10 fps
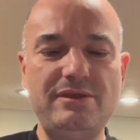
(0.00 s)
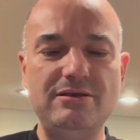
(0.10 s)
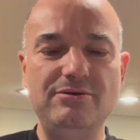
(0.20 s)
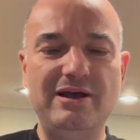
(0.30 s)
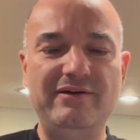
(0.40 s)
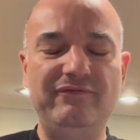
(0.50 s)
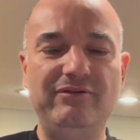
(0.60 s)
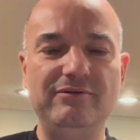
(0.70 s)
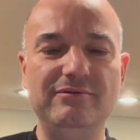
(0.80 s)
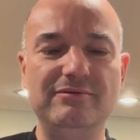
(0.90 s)
You have
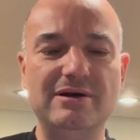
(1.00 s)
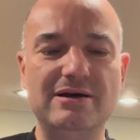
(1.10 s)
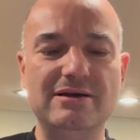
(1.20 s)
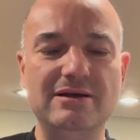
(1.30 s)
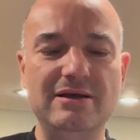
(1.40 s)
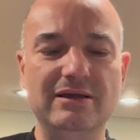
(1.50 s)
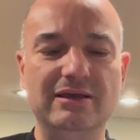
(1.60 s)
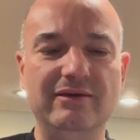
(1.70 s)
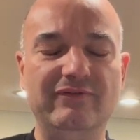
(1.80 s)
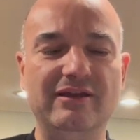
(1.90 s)
to
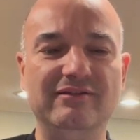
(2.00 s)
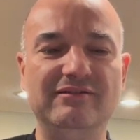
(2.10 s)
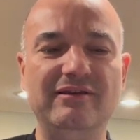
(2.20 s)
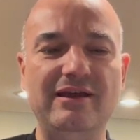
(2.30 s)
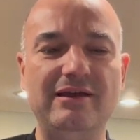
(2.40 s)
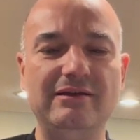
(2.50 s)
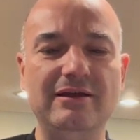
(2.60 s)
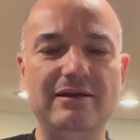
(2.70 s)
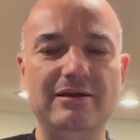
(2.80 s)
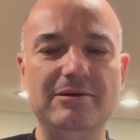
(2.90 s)
give consent,
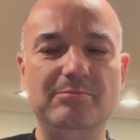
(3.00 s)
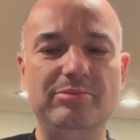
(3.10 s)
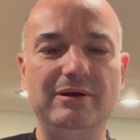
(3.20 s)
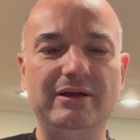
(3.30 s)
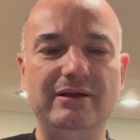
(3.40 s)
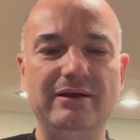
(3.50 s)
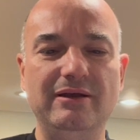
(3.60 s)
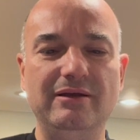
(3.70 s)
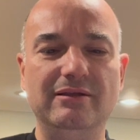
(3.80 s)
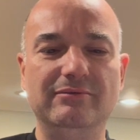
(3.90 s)
but
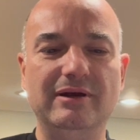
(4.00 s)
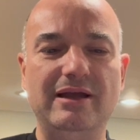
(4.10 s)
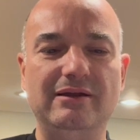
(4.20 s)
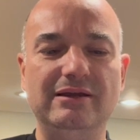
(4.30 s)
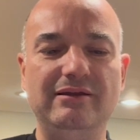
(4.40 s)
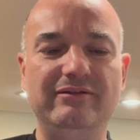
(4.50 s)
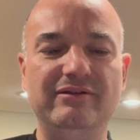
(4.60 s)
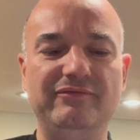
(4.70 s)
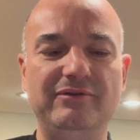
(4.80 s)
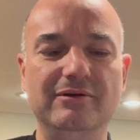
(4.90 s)
the reality is
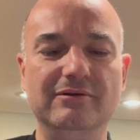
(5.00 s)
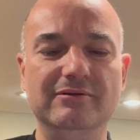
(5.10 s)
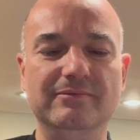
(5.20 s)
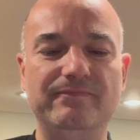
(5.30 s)
if you're